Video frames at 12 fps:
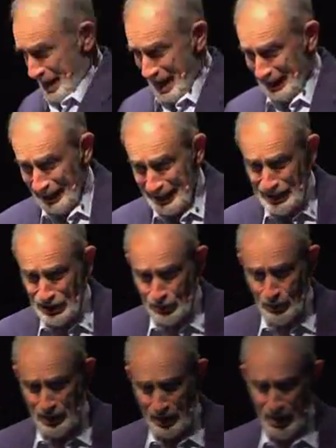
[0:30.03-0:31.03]
at least
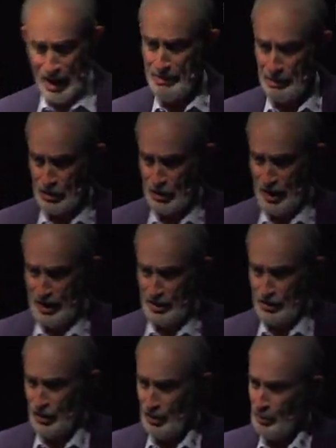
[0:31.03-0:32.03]
with climate
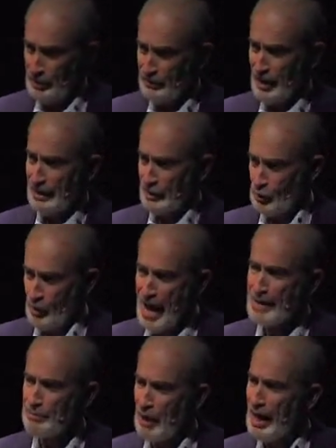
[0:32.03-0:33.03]
change, we've got
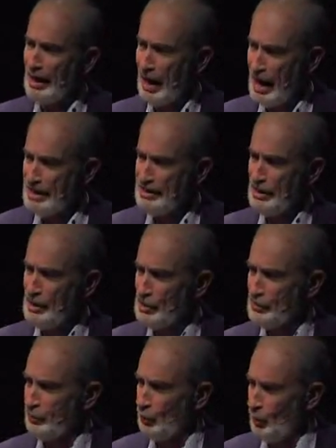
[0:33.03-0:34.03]
crackpot
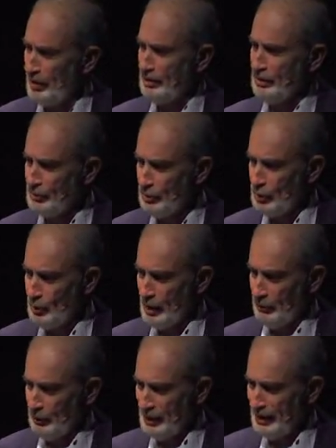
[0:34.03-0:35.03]
ideas for what to do
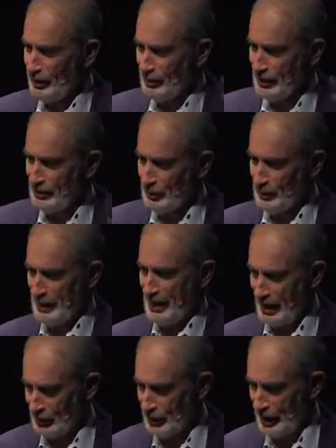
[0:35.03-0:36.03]
if we don't get the
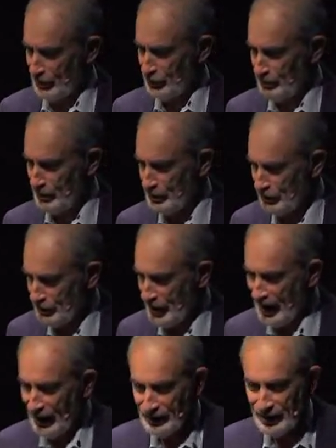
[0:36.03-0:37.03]
greenhouse gas emissions
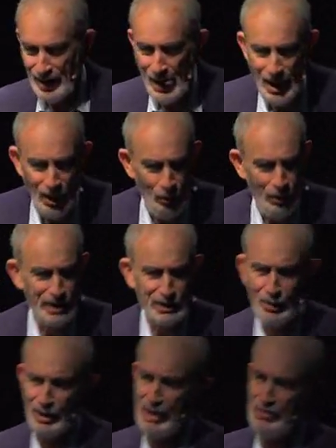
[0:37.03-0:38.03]
down. We're
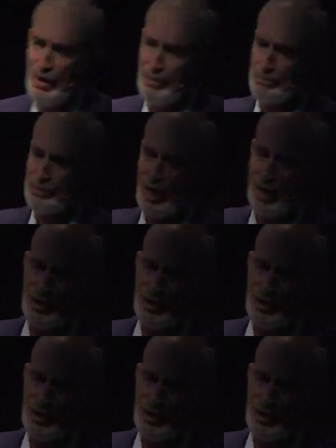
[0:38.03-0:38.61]
going to dump t